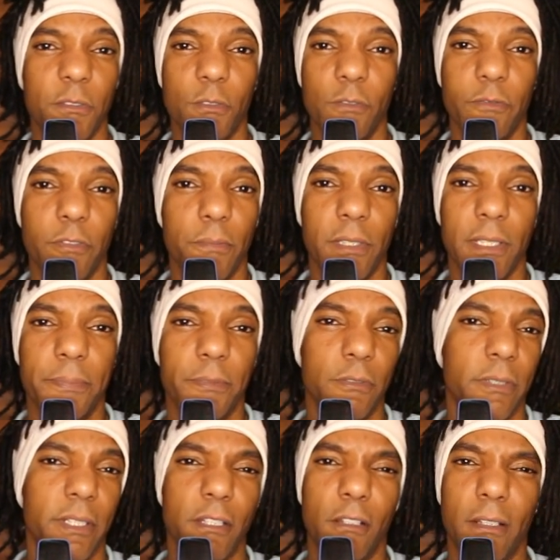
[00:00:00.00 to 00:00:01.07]
do for
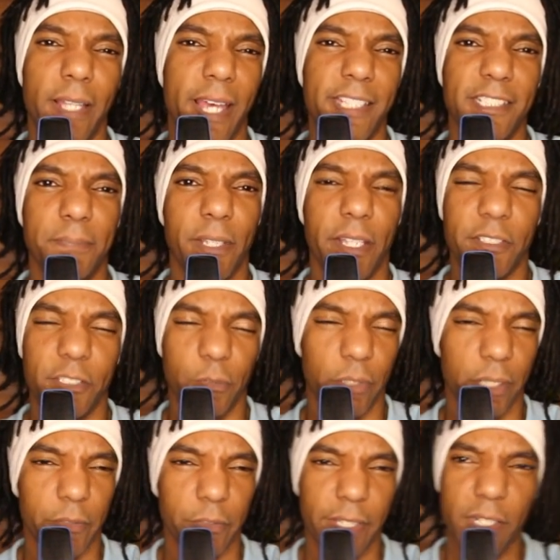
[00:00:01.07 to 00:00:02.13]
people in all aspects or
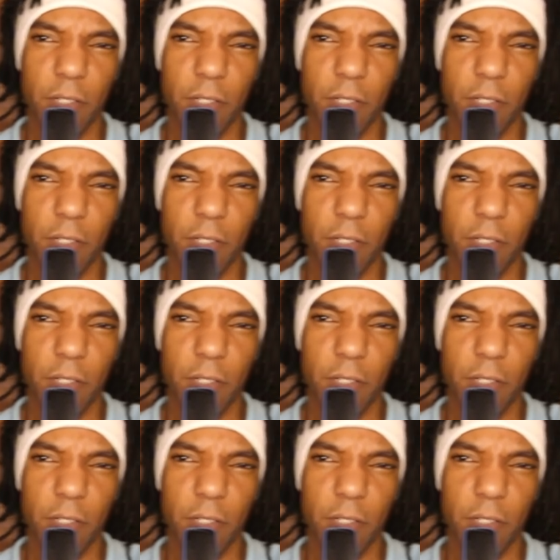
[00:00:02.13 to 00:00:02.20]
whatever,